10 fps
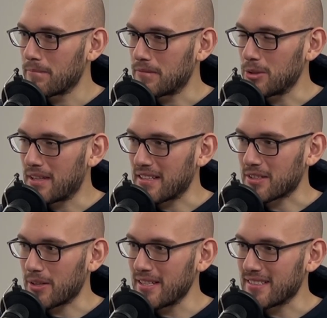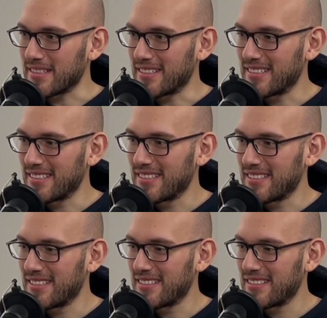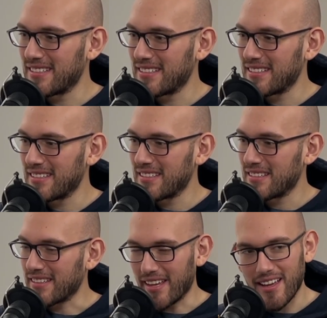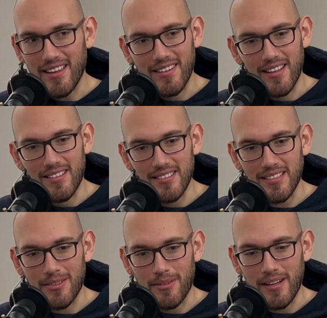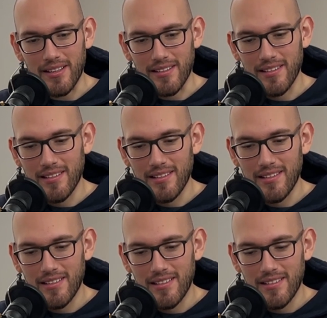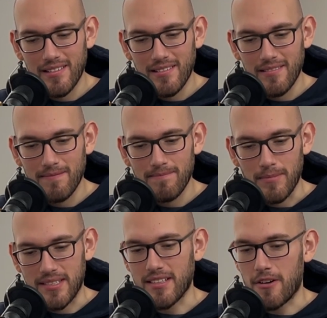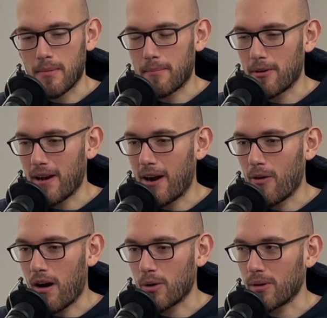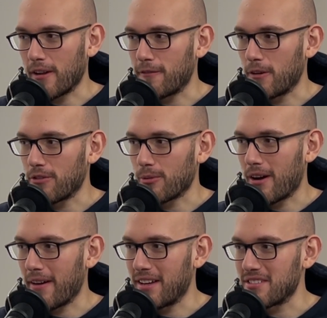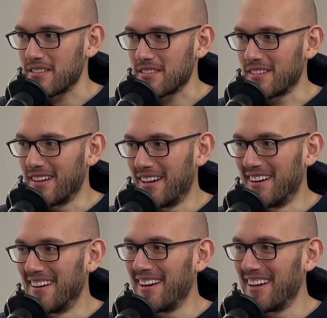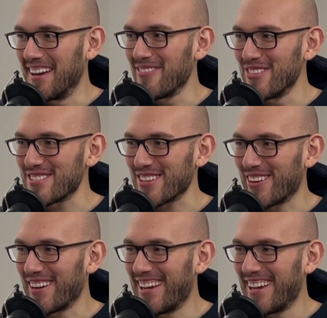Dude, that's crazy. Yeah, that does sound right. Because I remember how awkward I felt throughout AJ's episode.